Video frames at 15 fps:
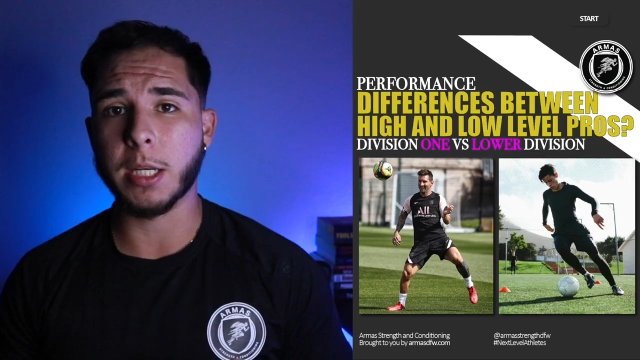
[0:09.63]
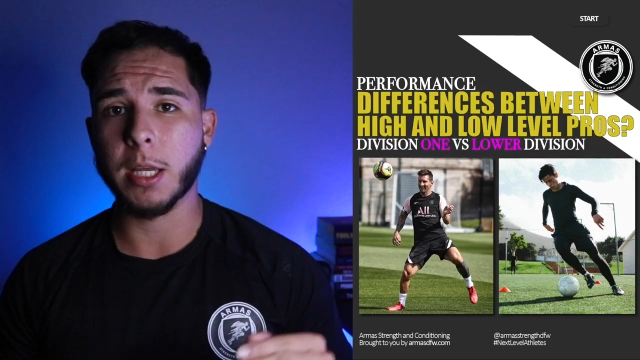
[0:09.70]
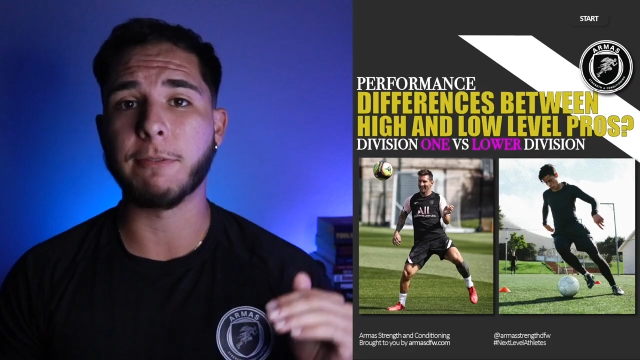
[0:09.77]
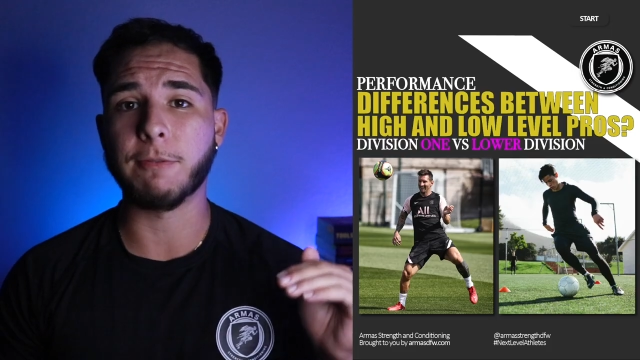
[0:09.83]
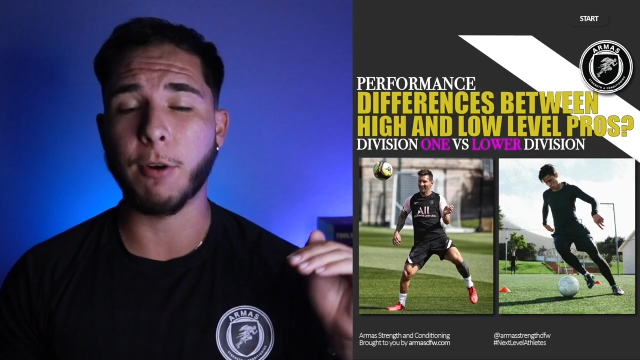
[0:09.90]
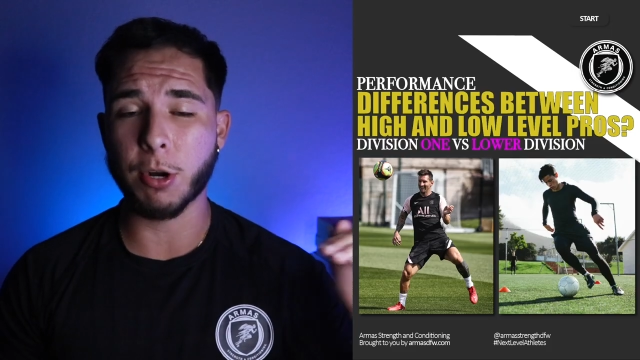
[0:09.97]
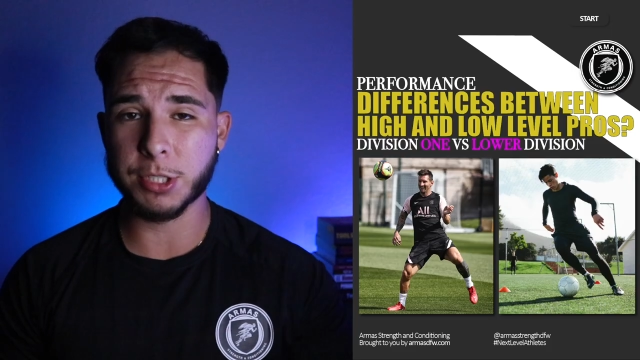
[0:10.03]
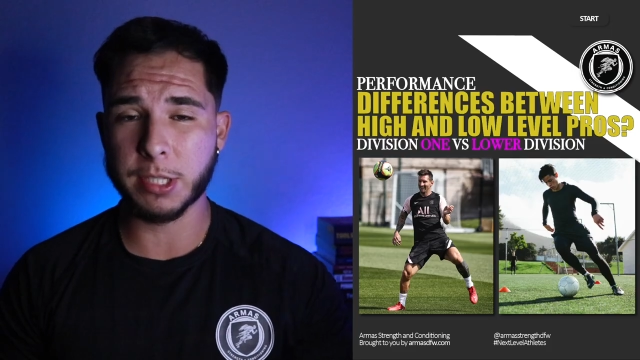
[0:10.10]

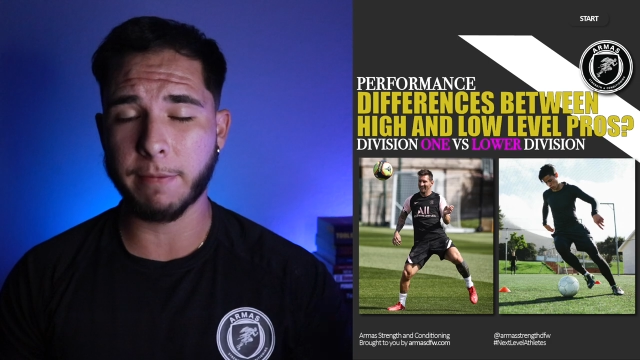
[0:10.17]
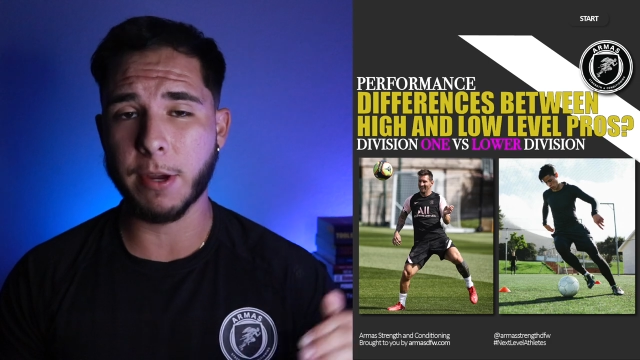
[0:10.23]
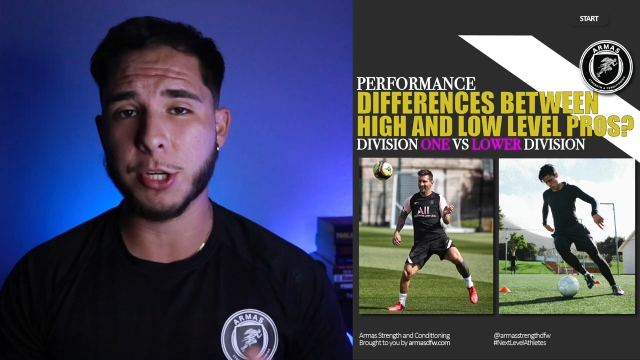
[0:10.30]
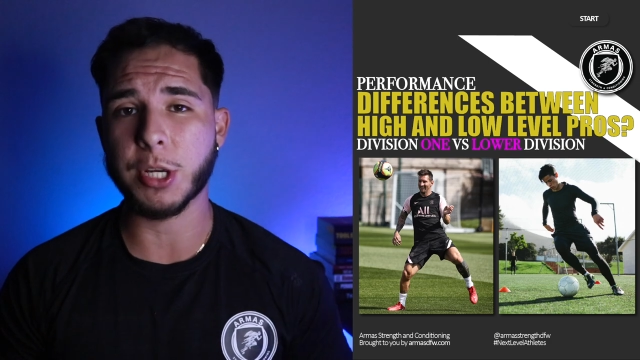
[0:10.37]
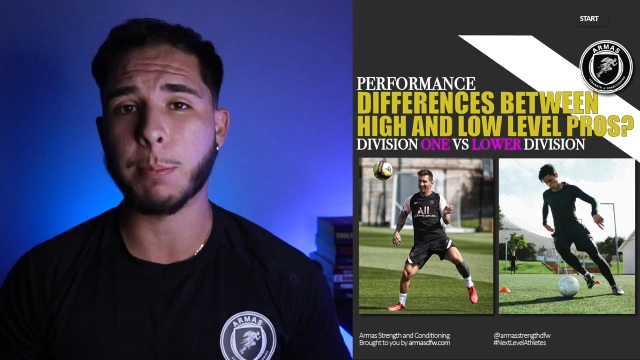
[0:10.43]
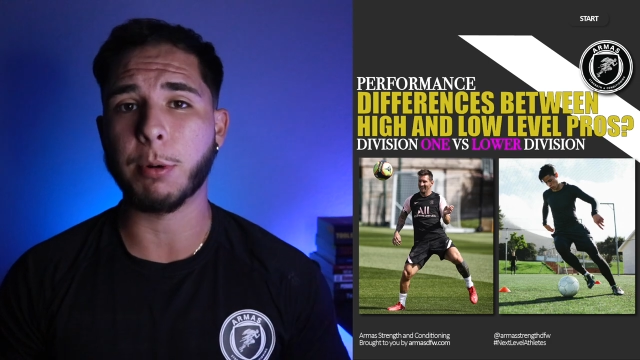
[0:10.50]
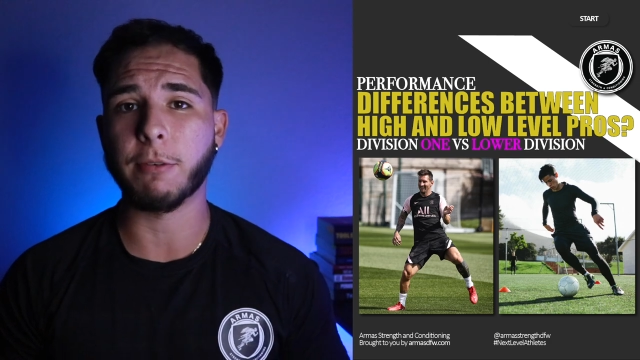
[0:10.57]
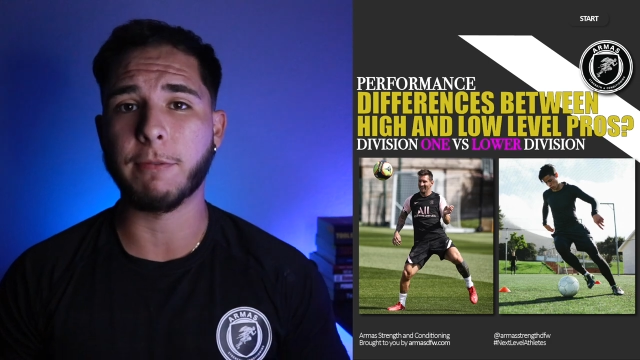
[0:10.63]
first
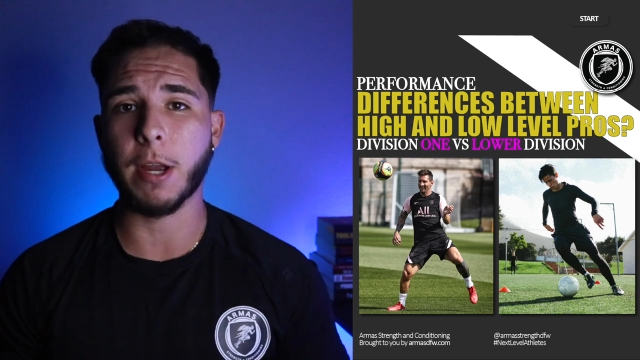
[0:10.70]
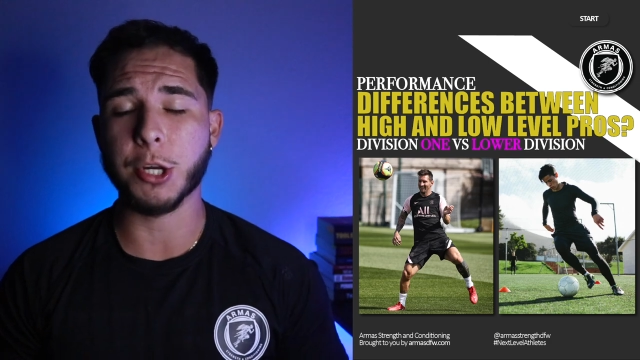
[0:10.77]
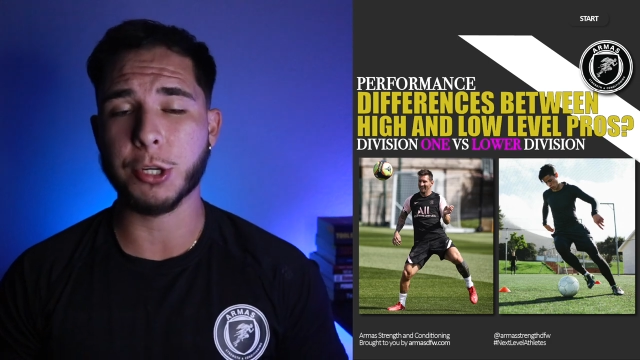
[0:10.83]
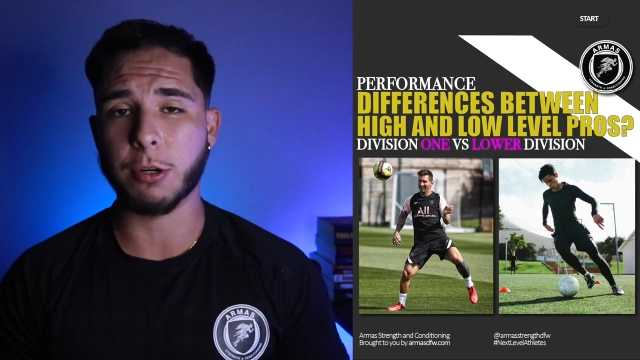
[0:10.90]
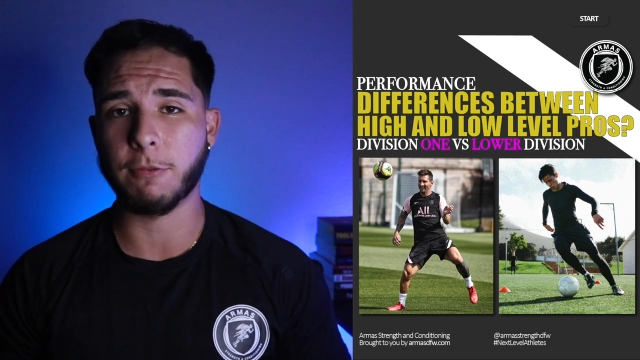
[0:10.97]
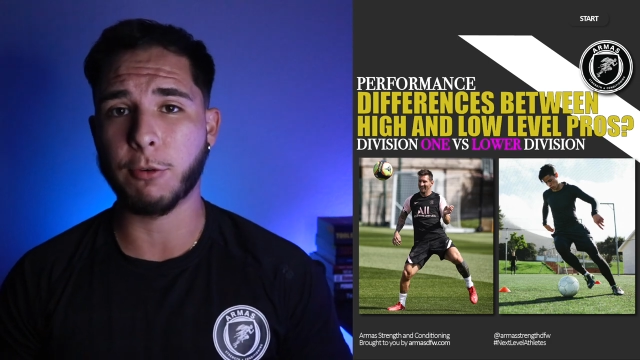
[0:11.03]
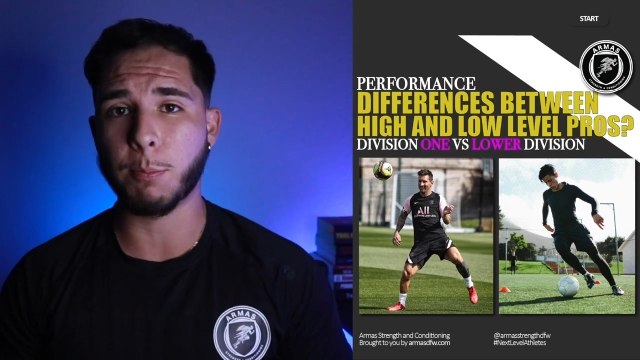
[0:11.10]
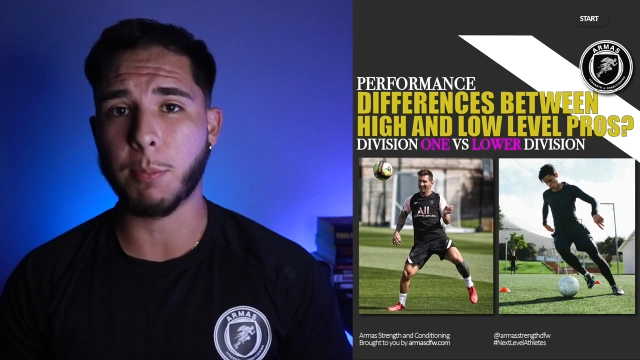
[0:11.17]
division
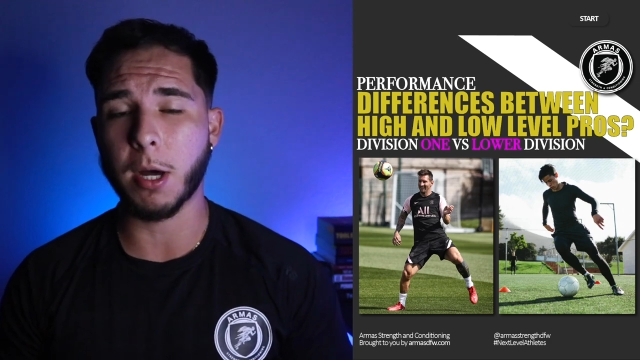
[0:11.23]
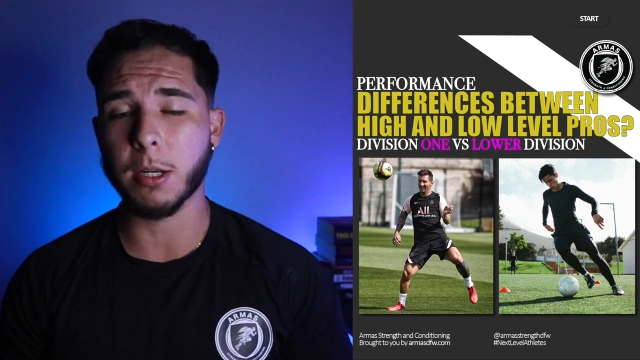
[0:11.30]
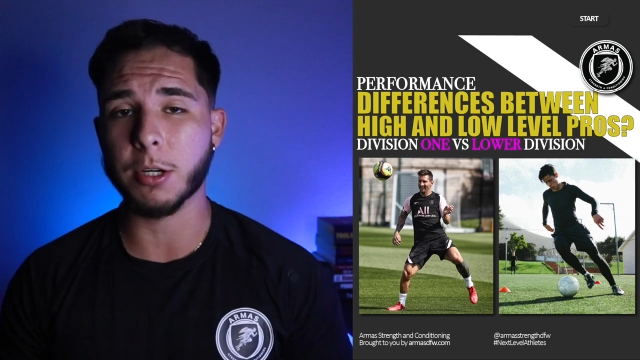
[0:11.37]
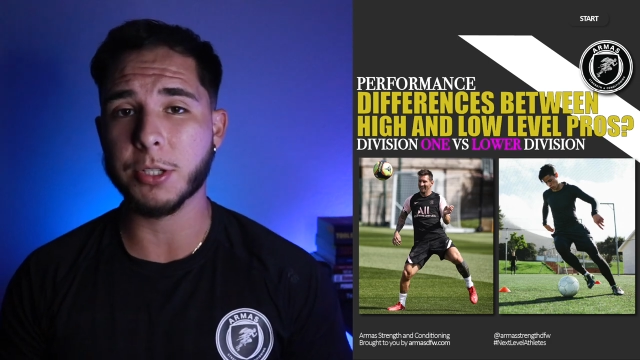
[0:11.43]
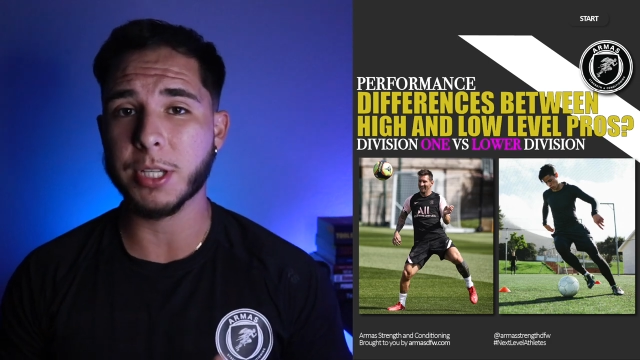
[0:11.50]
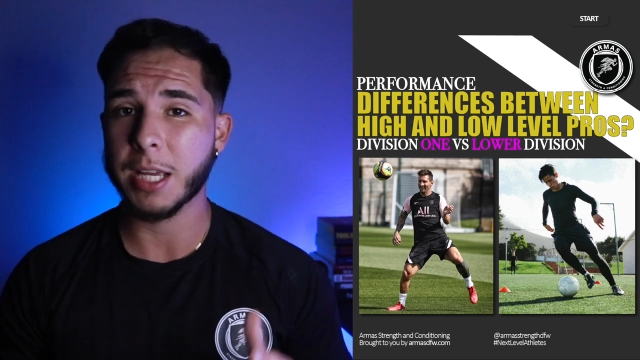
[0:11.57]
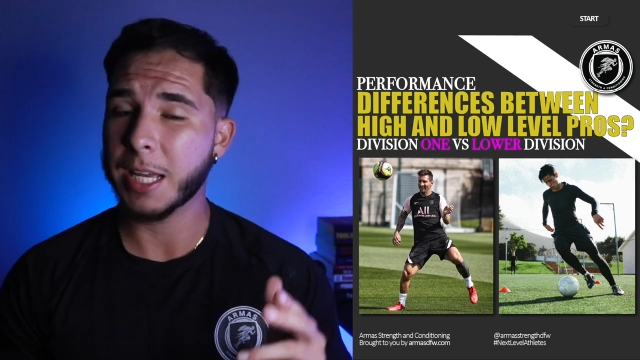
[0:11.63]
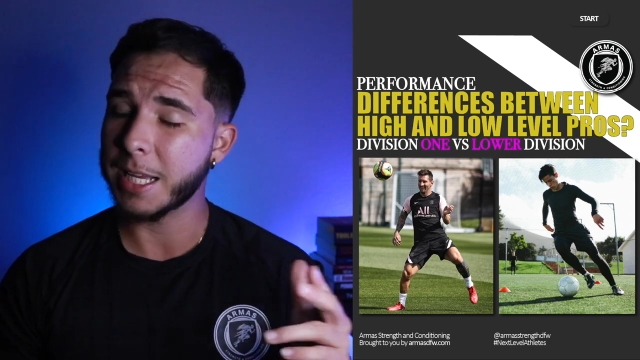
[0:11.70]
professional footballers,